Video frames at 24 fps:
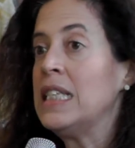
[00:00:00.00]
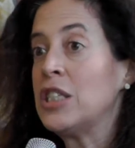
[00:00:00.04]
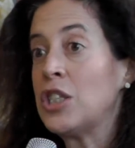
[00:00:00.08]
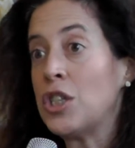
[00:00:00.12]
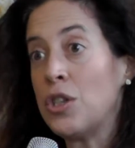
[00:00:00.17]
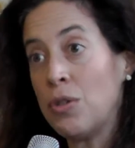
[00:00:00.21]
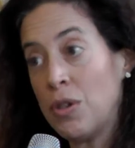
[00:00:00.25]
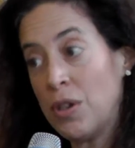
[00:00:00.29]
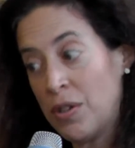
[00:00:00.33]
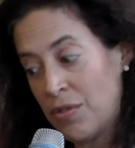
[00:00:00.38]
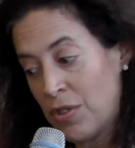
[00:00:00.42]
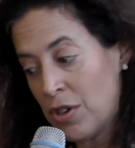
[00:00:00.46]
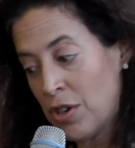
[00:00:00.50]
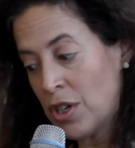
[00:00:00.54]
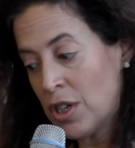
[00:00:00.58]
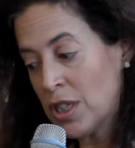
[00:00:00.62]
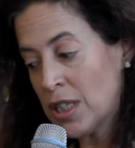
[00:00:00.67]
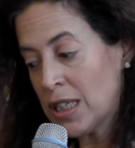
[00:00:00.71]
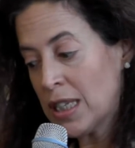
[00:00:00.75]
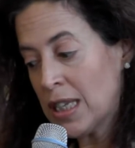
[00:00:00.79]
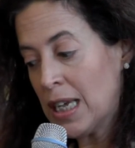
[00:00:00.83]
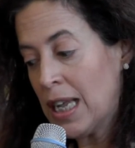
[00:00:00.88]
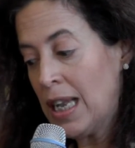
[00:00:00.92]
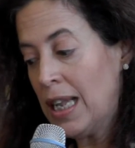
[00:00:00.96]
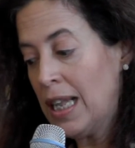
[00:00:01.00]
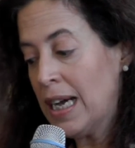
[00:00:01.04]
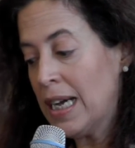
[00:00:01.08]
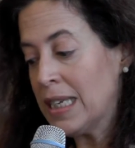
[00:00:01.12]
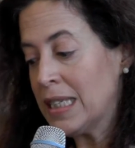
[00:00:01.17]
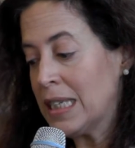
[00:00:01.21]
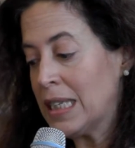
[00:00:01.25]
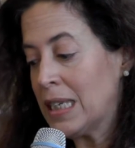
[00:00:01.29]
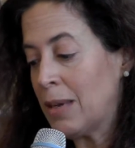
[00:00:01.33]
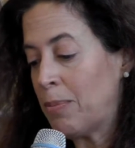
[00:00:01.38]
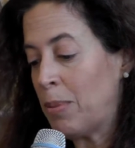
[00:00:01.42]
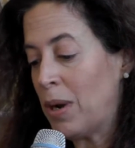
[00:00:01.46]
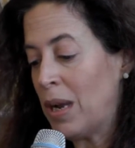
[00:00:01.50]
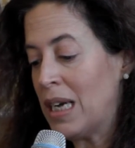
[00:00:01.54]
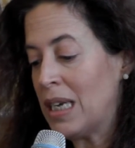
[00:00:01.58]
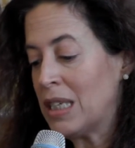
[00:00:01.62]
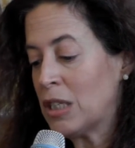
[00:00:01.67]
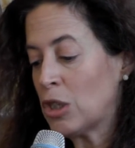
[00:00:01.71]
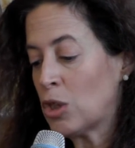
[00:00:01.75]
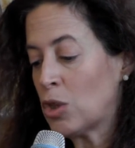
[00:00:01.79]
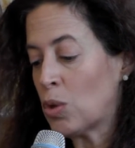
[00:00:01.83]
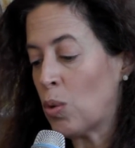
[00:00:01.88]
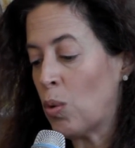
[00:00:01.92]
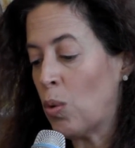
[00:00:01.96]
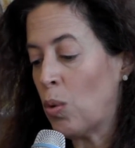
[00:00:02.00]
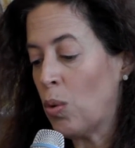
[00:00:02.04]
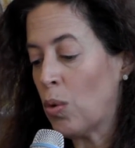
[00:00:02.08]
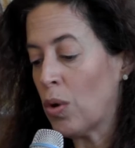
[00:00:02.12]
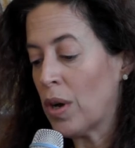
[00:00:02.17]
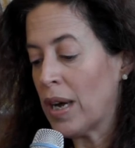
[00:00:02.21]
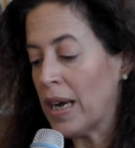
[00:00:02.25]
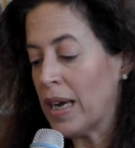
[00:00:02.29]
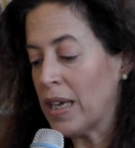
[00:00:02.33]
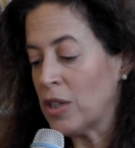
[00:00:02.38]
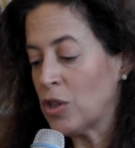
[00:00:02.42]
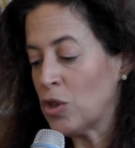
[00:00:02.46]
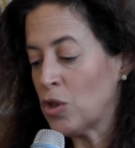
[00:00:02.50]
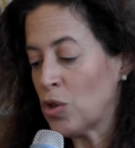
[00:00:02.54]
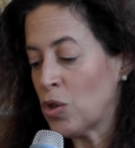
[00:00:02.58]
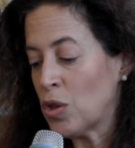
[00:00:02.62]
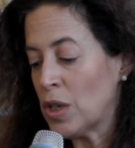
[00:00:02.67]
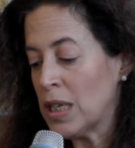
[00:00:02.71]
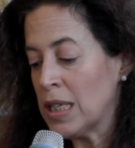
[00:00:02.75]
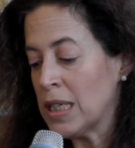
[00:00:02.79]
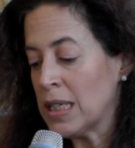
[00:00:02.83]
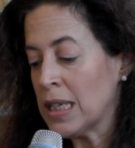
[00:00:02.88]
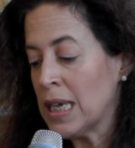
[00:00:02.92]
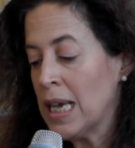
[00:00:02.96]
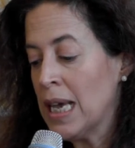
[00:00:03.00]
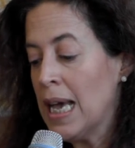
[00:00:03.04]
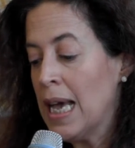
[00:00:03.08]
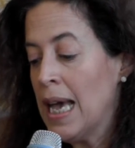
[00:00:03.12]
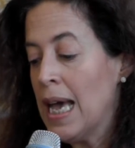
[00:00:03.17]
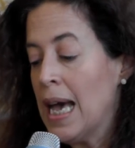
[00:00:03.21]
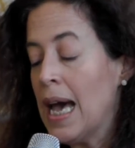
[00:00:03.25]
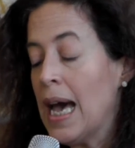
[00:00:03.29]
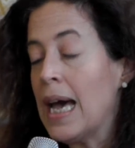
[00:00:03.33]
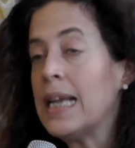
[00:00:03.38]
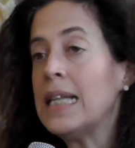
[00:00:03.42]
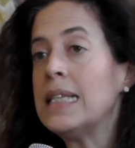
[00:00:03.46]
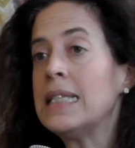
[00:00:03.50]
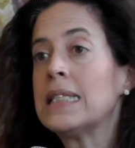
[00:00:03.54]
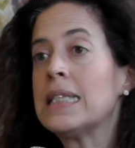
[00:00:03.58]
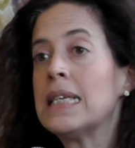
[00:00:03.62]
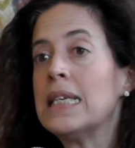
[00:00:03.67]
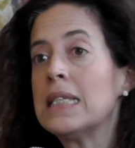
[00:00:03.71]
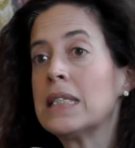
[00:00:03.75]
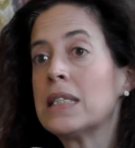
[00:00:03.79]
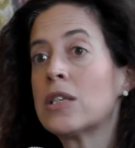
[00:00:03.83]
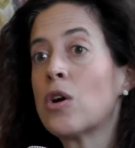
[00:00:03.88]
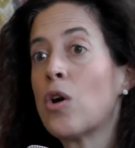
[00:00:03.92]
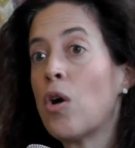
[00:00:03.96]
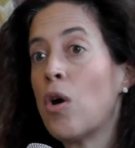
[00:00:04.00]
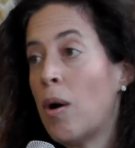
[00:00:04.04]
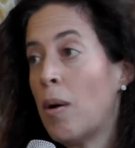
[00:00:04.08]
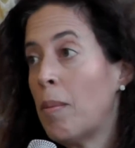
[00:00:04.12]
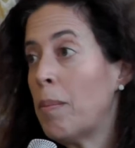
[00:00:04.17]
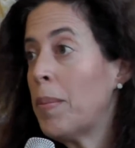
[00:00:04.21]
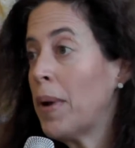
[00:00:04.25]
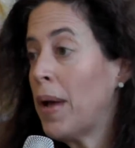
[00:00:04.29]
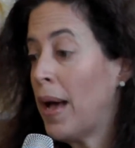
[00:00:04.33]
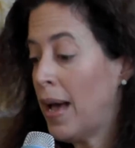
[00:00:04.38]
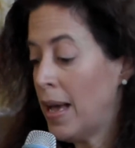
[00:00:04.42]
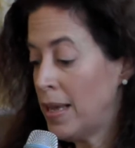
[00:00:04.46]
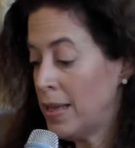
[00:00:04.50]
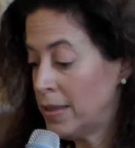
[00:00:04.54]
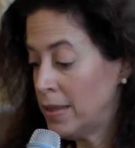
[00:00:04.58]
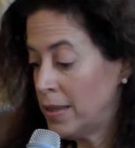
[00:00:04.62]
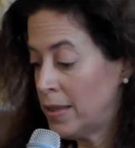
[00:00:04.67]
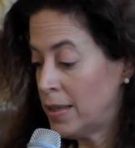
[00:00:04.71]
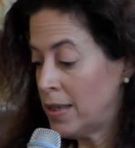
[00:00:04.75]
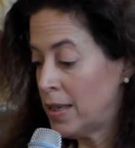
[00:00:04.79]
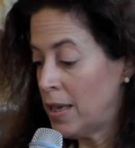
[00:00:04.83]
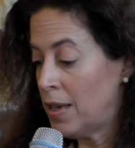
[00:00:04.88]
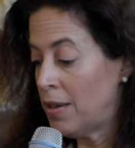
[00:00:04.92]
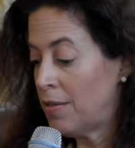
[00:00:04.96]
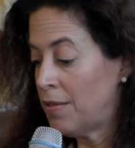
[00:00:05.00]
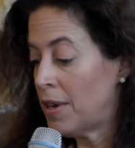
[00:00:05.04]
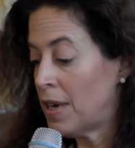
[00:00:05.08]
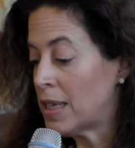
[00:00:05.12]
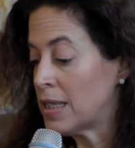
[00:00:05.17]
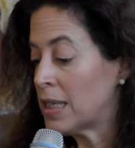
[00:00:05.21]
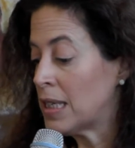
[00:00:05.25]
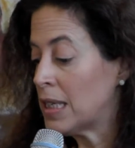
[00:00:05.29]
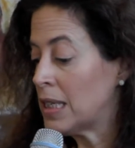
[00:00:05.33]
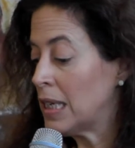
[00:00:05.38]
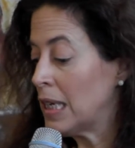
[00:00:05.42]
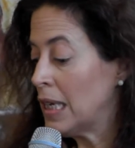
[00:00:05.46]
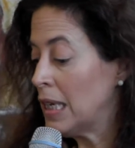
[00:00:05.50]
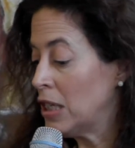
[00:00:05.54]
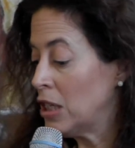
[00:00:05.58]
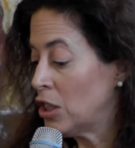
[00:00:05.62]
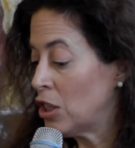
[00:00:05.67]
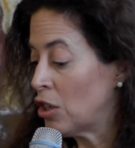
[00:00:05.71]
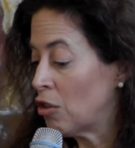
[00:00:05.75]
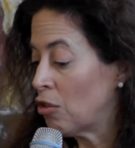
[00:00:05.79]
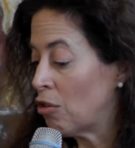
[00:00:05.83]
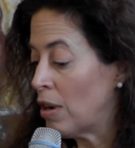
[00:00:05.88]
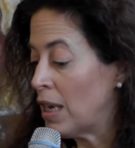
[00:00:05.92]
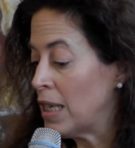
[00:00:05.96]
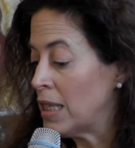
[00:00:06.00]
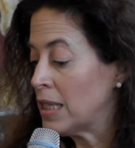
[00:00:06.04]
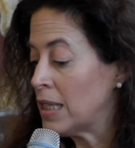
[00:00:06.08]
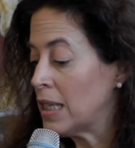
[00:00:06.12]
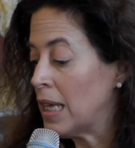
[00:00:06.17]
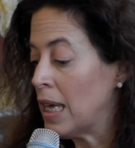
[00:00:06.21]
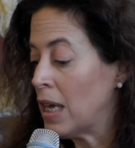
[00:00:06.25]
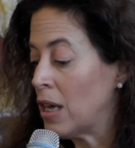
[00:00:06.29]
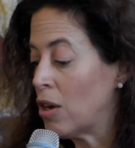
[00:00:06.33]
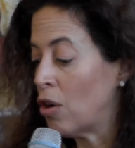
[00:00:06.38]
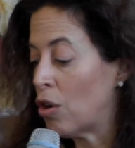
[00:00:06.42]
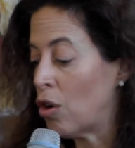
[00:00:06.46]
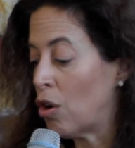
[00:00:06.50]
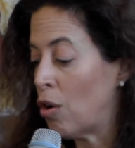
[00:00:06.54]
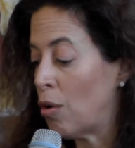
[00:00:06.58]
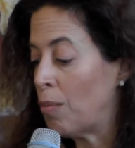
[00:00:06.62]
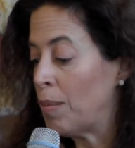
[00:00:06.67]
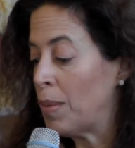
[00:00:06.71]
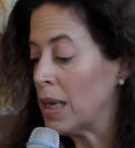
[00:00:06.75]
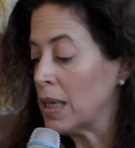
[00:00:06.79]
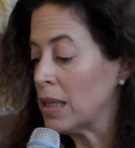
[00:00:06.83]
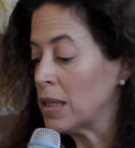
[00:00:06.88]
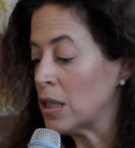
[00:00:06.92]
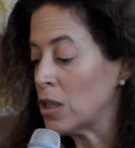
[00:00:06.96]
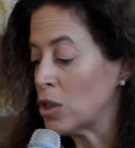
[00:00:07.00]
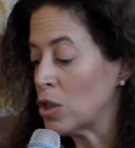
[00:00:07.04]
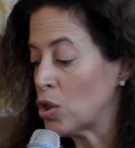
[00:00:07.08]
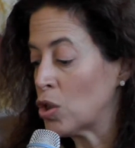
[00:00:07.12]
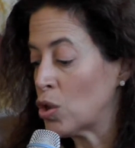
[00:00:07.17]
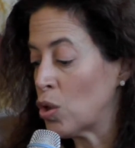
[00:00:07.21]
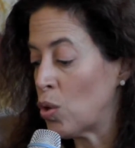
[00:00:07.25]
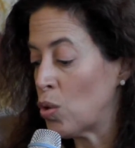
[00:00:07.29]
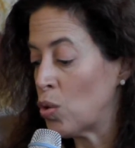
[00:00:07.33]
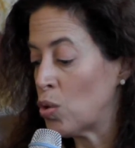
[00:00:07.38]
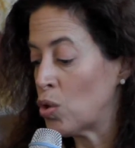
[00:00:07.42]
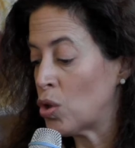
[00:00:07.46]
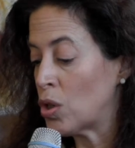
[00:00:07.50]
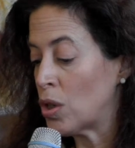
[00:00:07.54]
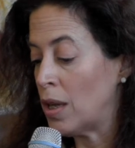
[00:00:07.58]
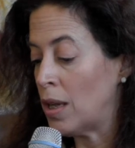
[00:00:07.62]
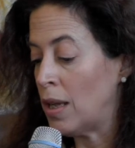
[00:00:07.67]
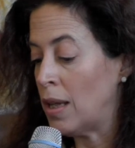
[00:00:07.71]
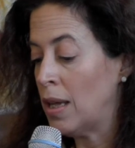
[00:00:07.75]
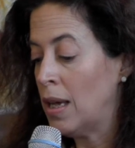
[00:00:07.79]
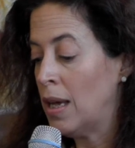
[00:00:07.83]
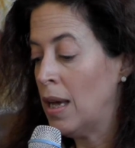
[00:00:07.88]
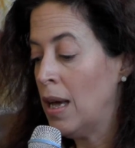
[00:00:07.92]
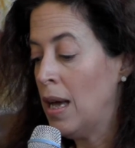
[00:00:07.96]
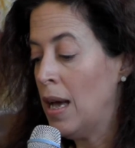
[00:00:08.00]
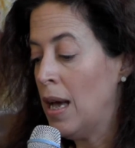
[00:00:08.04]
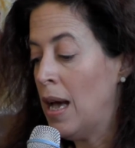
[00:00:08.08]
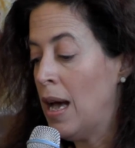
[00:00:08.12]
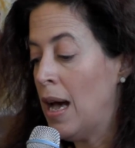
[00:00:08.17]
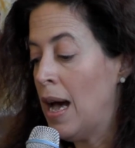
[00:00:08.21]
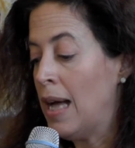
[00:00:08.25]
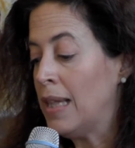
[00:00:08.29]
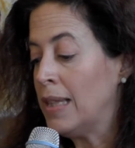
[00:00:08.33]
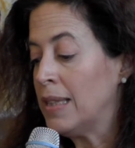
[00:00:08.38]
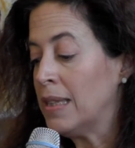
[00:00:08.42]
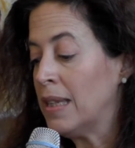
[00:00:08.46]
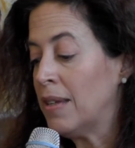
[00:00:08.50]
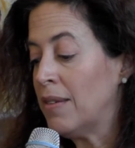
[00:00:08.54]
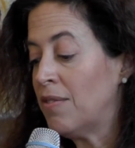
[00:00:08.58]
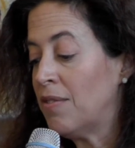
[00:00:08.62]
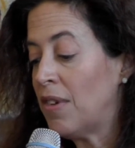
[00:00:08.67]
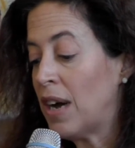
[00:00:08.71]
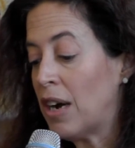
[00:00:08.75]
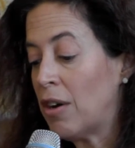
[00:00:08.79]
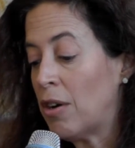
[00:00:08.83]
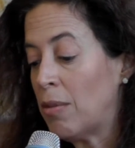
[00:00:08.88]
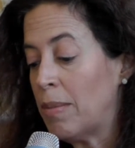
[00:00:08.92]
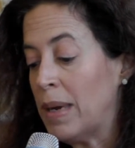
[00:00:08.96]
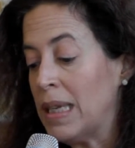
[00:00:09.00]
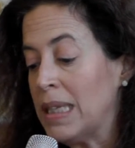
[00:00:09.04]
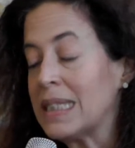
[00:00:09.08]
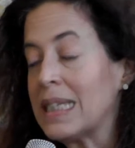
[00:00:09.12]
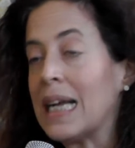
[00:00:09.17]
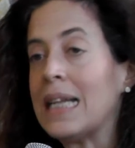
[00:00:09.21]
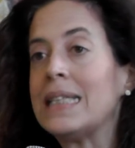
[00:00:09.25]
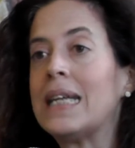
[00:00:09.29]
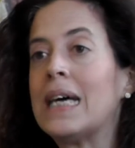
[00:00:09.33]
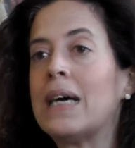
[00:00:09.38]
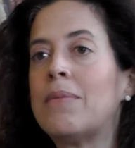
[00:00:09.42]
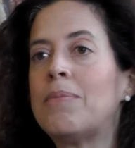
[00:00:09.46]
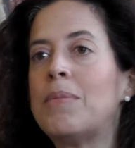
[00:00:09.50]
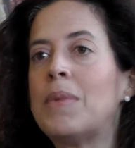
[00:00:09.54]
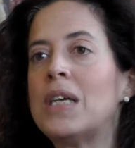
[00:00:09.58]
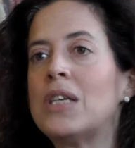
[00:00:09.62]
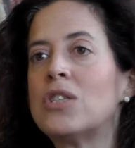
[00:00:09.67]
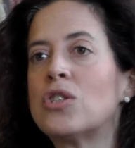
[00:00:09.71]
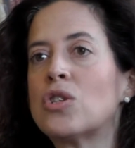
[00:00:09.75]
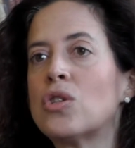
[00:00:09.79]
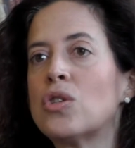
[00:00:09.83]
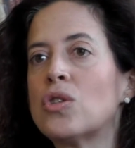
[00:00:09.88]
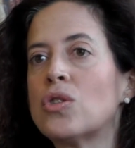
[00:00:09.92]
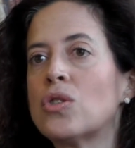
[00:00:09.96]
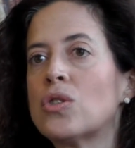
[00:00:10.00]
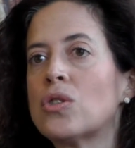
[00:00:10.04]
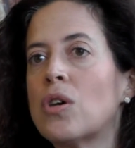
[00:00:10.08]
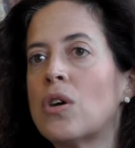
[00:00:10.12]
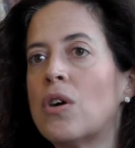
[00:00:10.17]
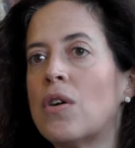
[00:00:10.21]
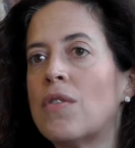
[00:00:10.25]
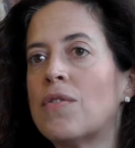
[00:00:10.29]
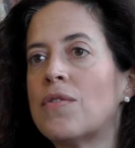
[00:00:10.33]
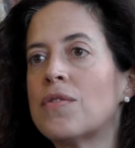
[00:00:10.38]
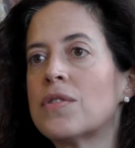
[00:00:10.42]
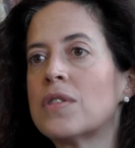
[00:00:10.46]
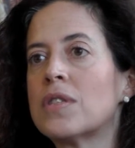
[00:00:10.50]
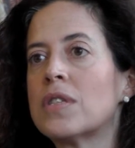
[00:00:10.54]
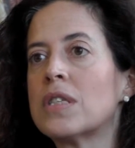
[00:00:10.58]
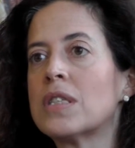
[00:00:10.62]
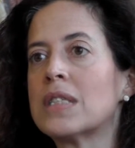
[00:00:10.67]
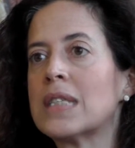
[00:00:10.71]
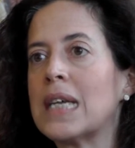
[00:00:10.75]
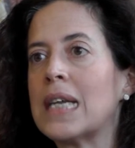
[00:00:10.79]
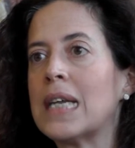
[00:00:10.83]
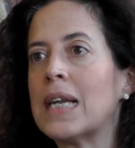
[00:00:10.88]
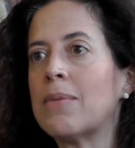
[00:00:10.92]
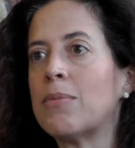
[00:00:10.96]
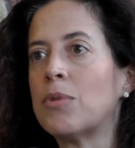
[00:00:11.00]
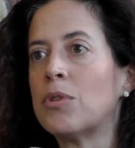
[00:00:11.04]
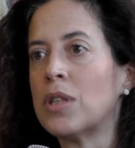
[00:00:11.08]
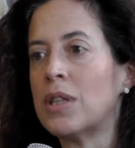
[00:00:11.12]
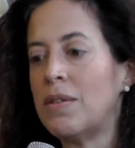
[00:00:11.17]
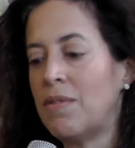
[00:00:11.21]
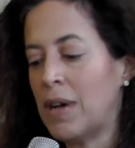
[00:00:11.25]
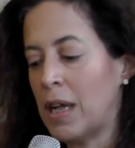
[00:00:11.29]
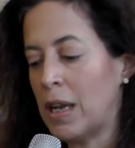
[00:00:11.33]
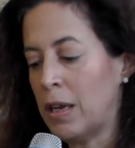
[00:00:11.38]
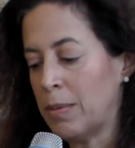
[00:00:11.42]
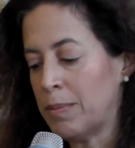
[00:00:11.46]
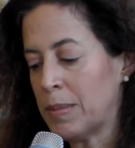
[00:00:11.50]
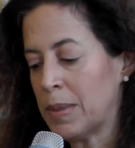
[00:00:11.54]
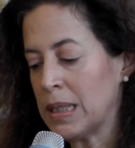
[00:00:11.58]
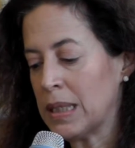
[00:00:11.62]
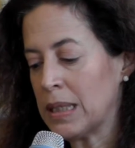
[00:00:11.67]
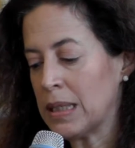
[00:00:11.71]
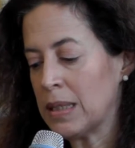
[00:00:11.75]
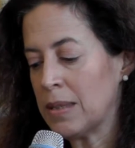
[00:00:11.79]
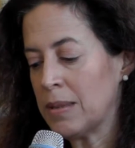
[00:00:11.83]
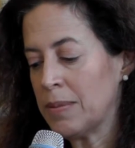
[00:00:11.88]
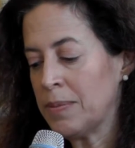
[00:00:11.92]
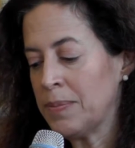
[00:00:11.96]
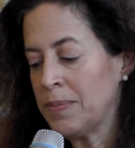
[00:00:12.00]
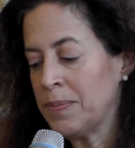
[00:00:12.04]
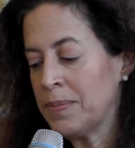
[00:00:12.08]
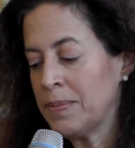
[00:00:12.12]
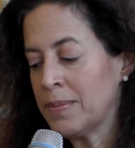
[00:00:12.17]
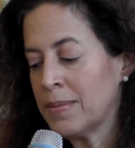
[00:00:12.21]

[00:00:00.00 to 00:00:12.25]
It's universal as it applies to all countries, and it is comprehensive as it integrates the economic, the social, and the environmental dimensions of sustainable development.